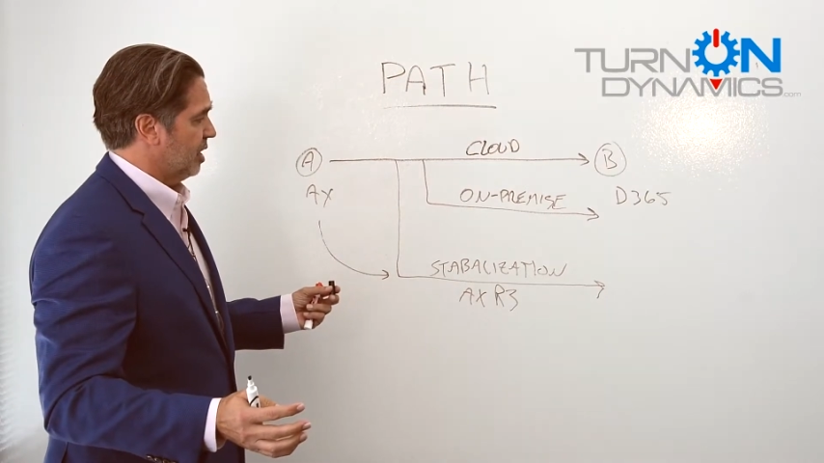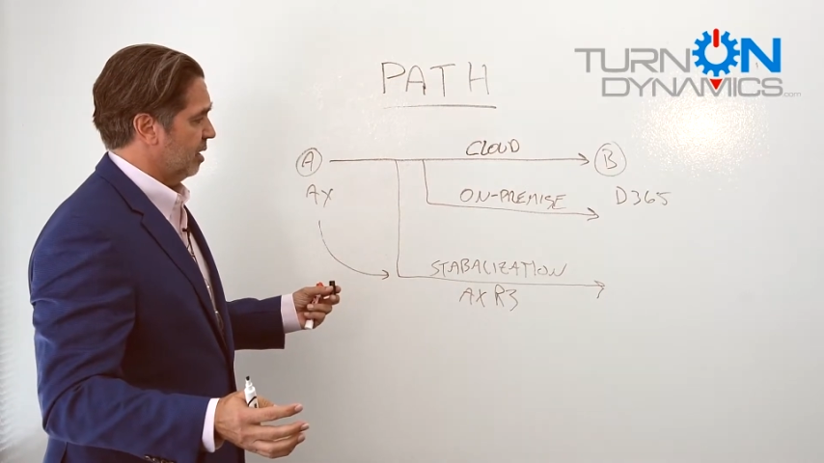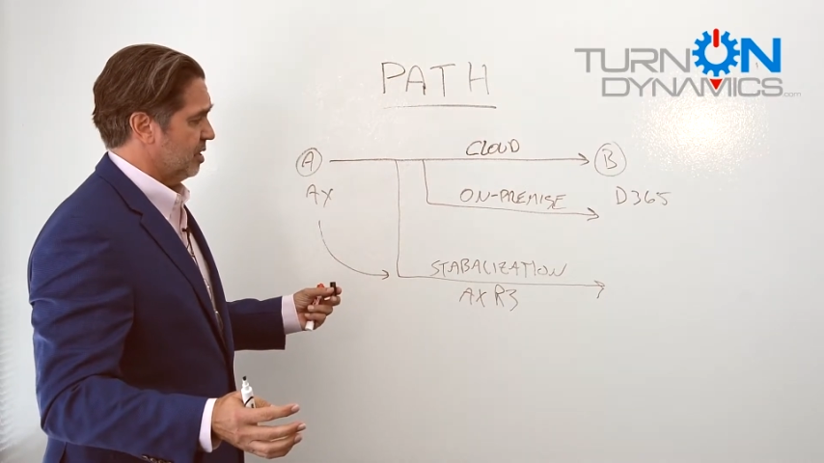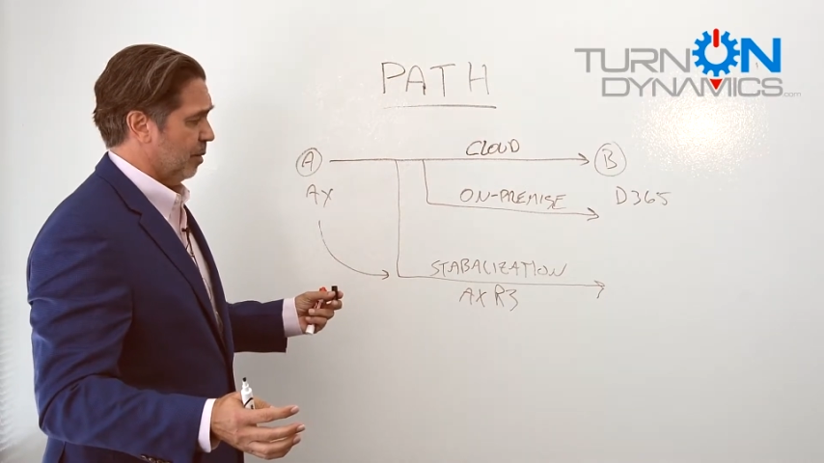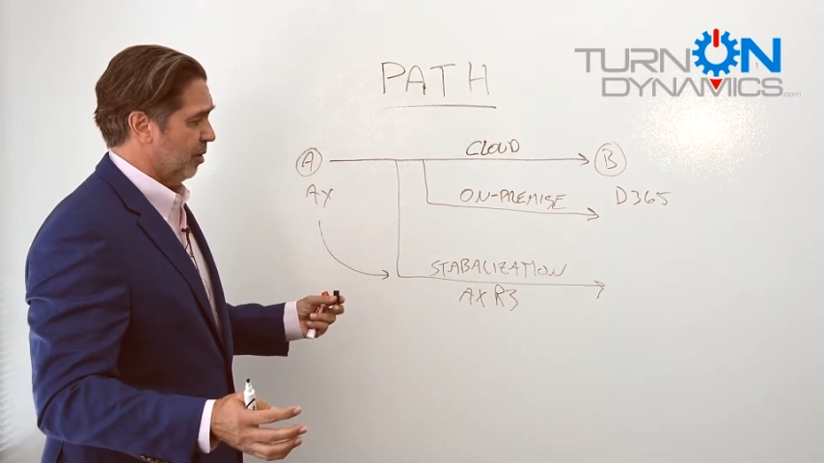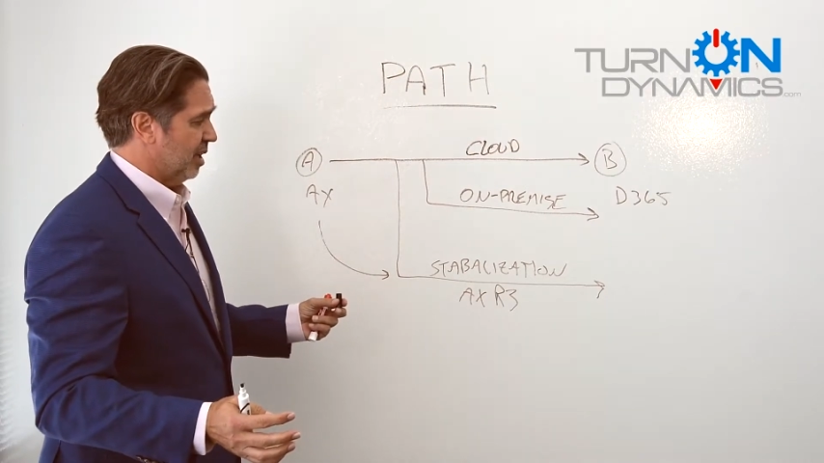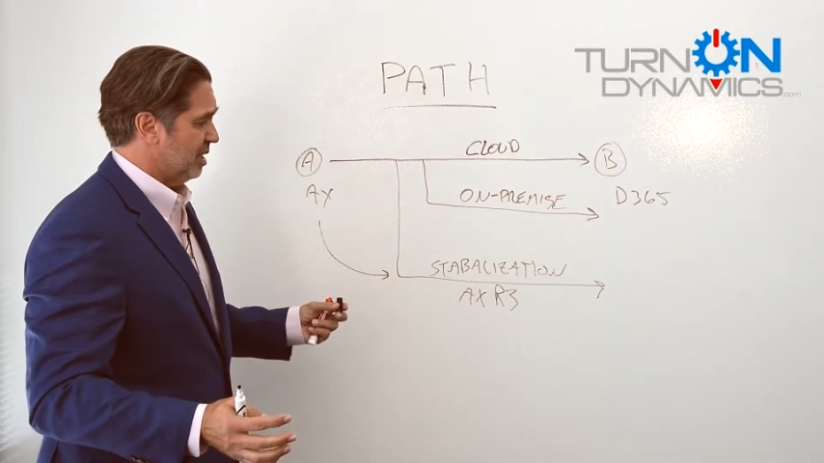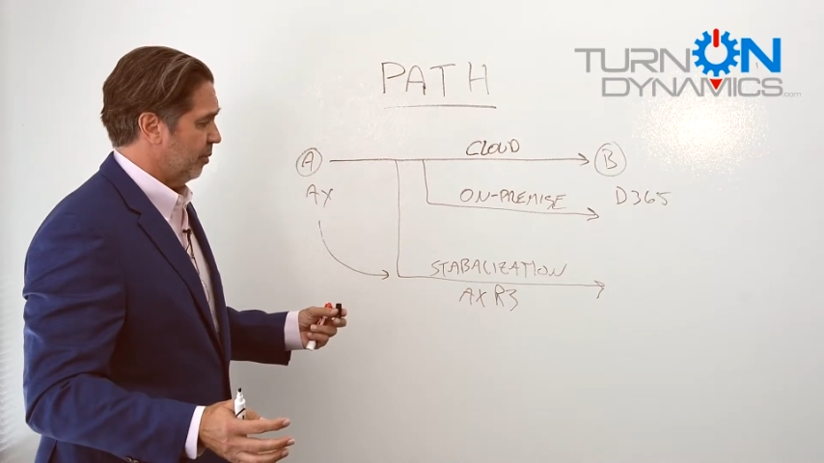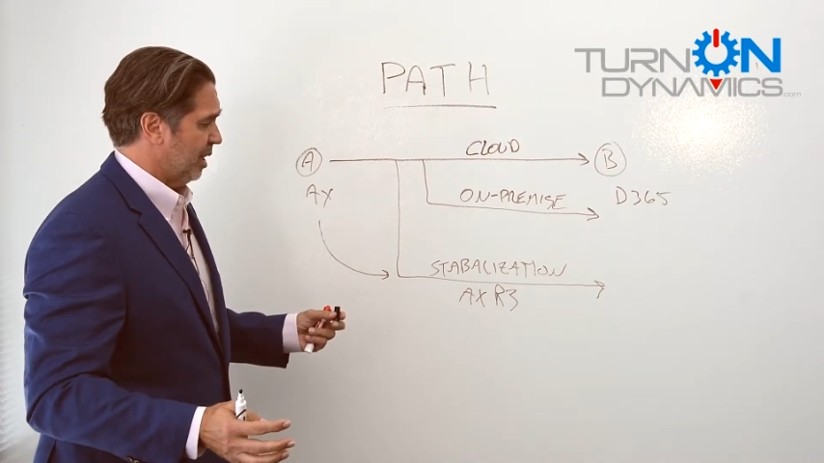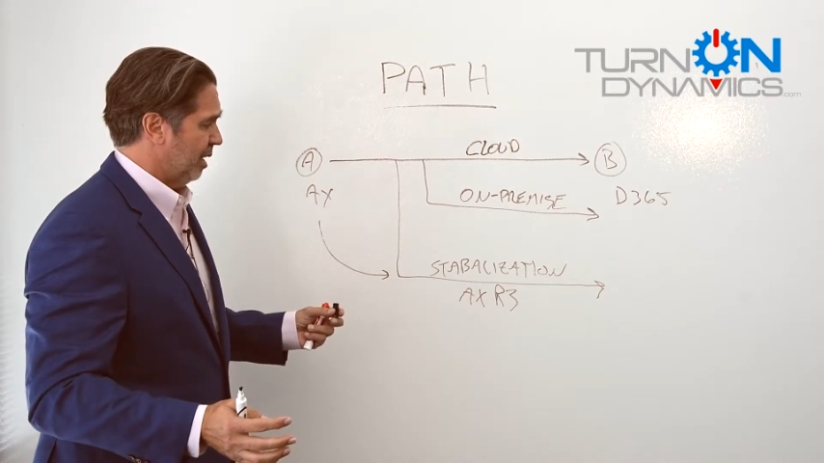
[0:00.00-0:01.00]
on these upgrades
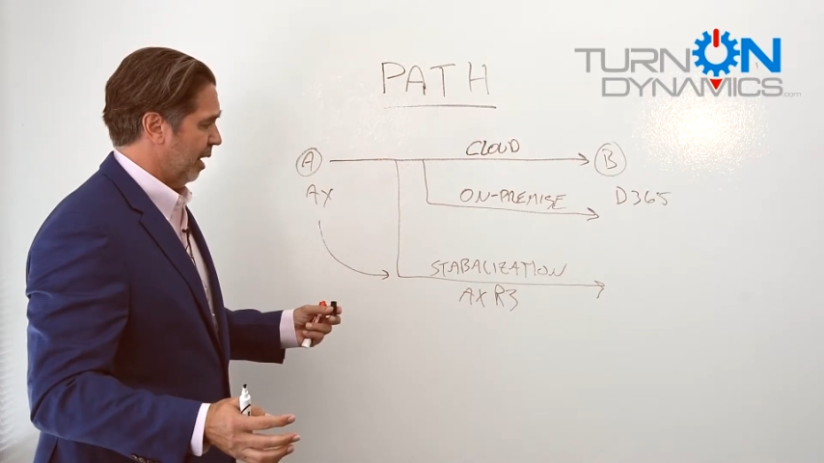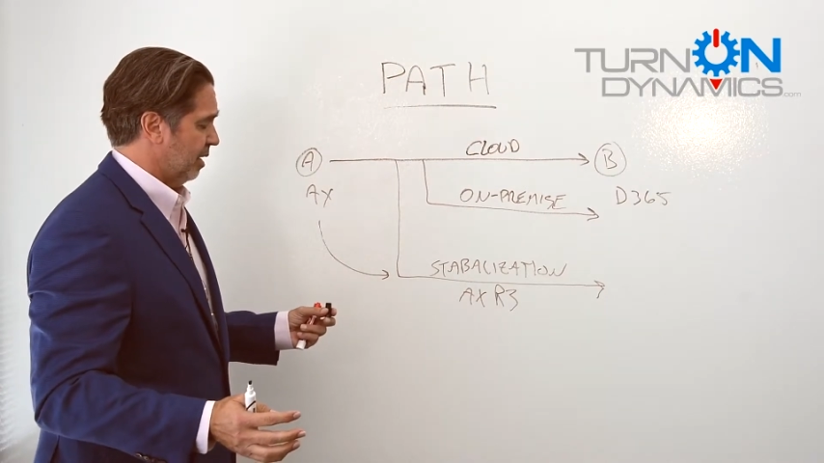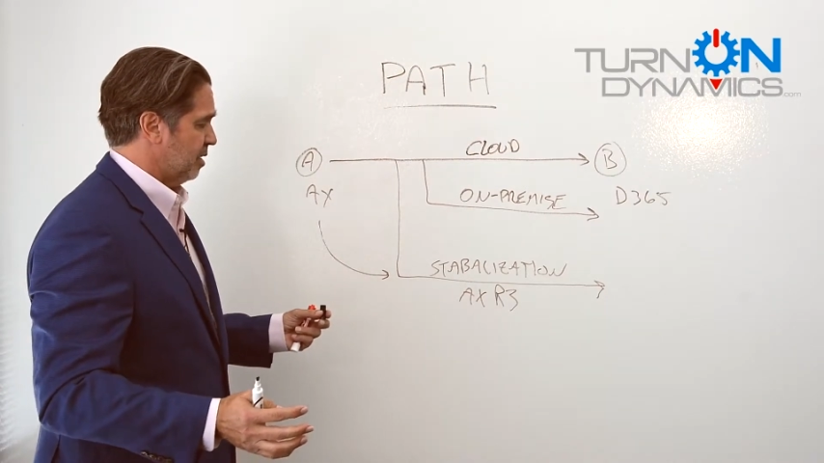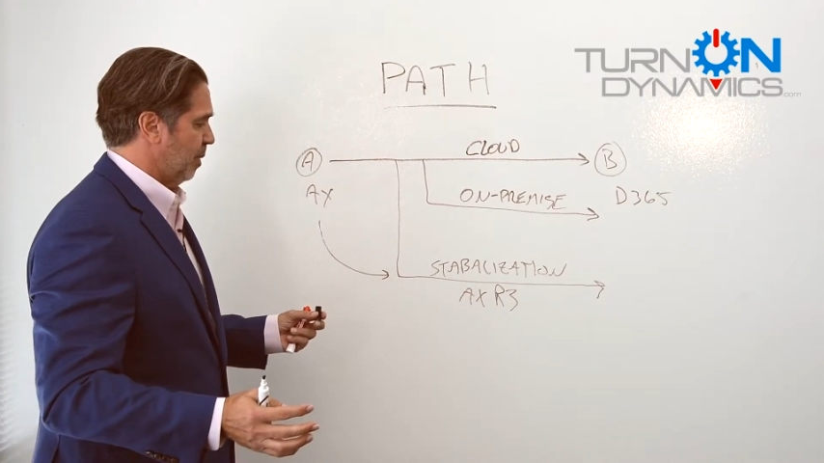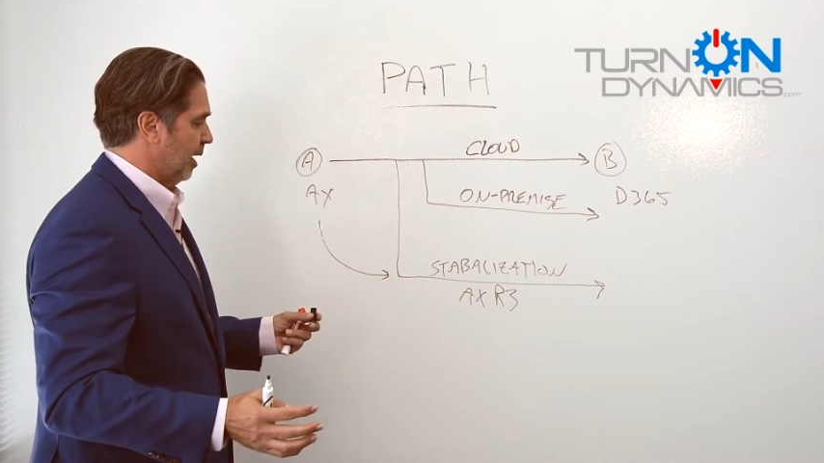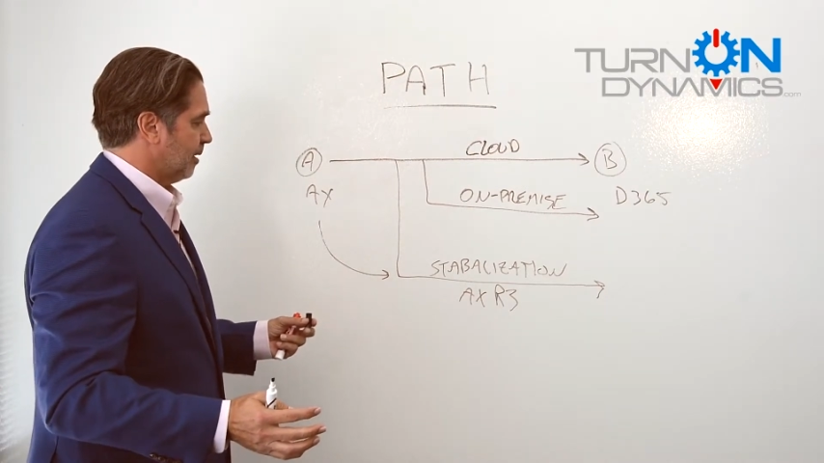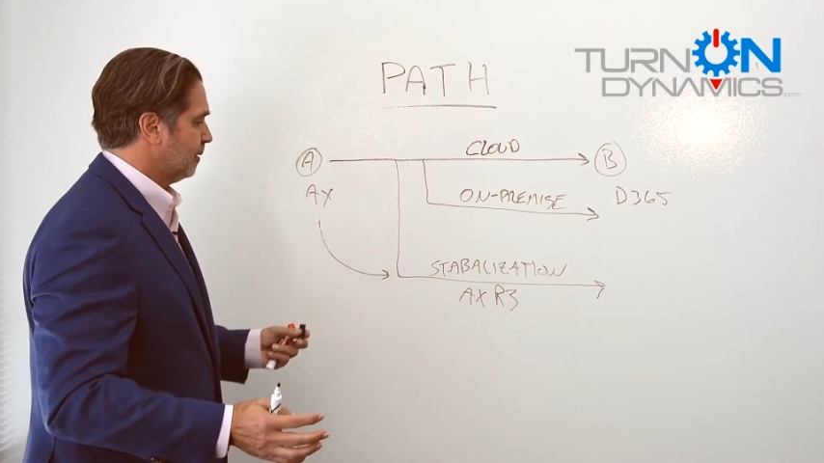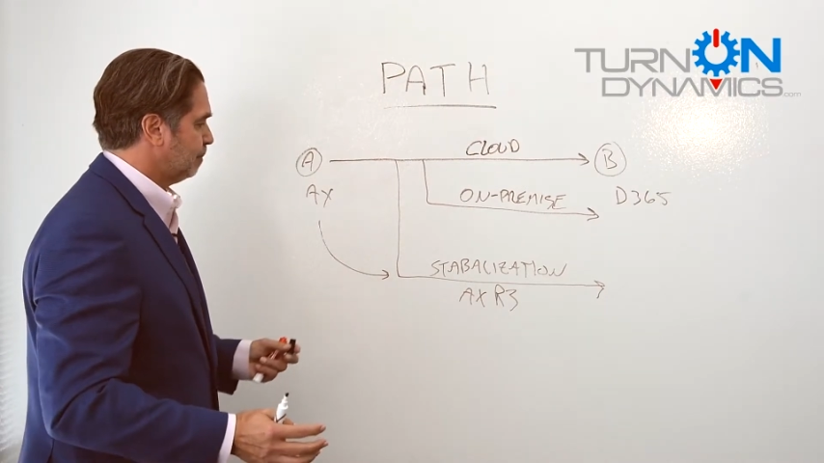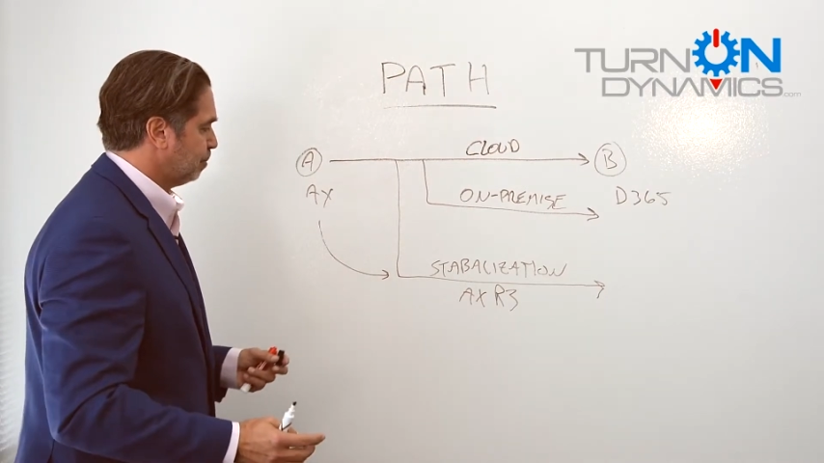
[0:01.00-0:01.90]
that we did not expect.